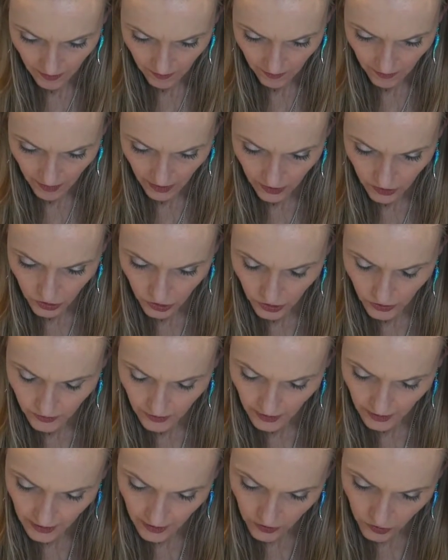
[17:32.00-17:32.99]
Make sure
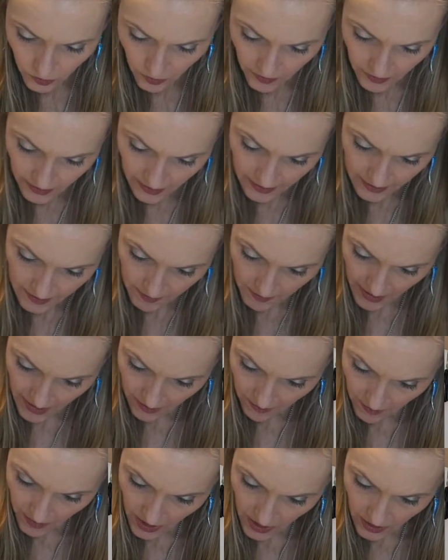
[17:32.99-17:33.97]
that each one has made a
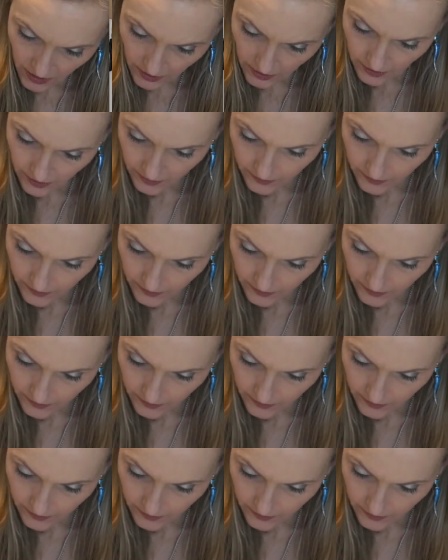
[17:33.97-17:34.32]
mark.